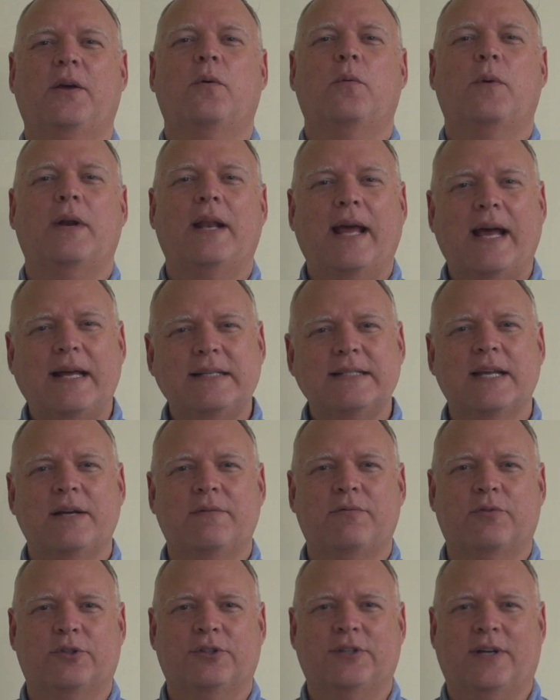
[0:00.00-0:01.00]
When asking
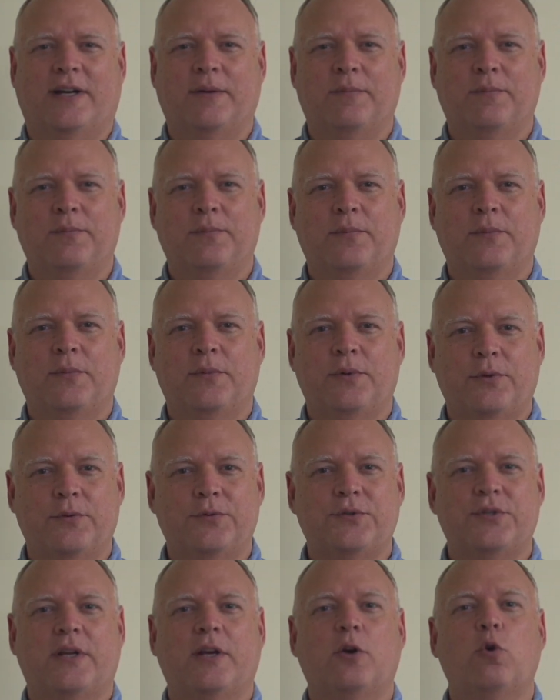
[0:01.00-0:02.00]
for time, you
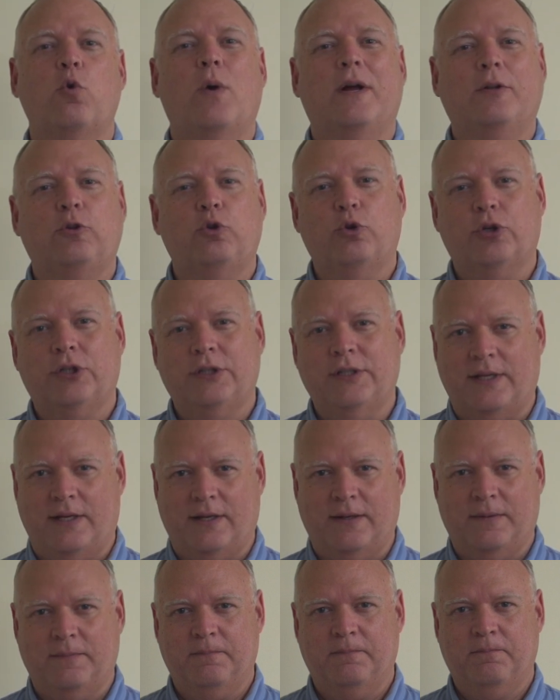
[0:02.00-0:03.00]
say kuan'or
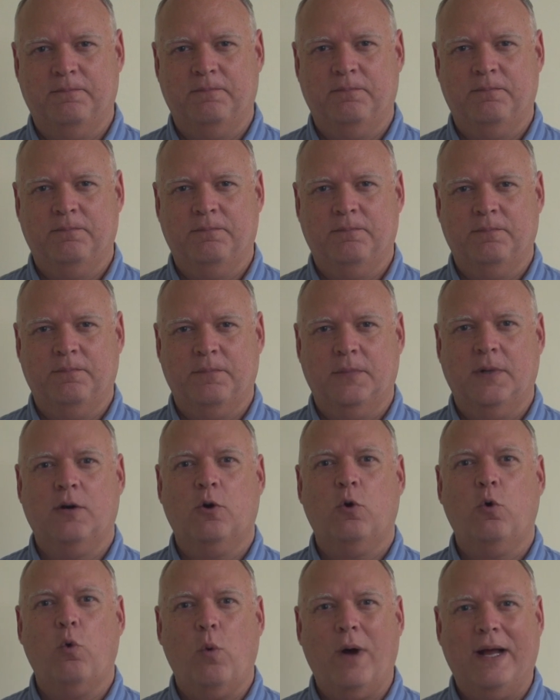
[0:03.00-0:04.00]
ting.
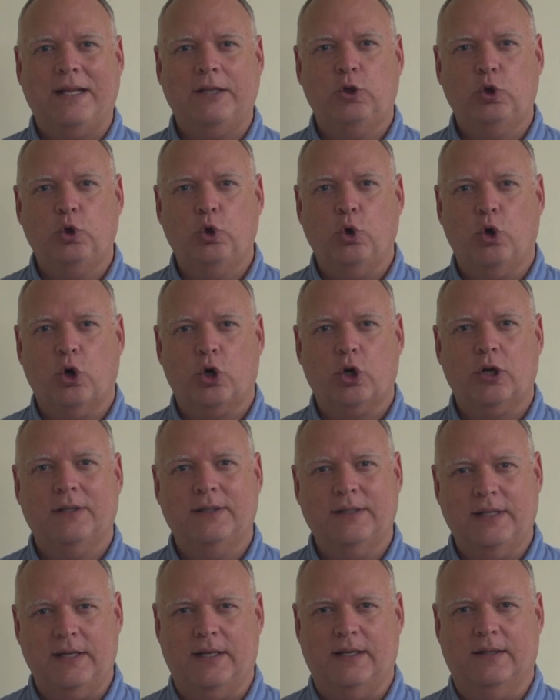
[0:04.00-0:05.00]
Kuan'or
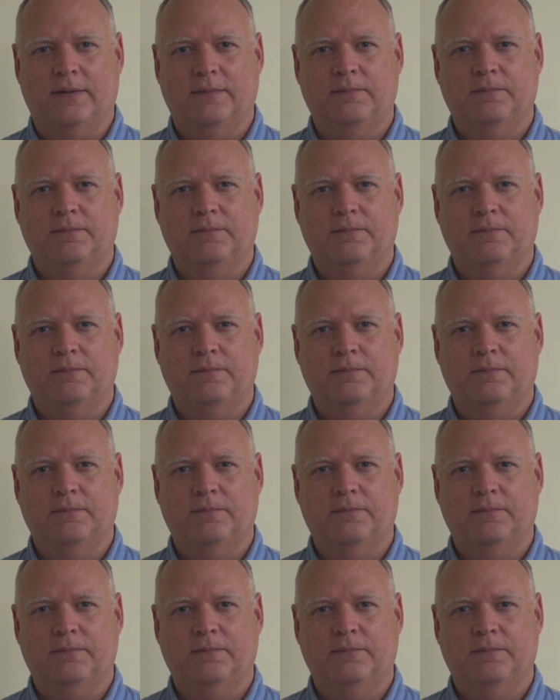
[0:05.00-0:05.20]
ting.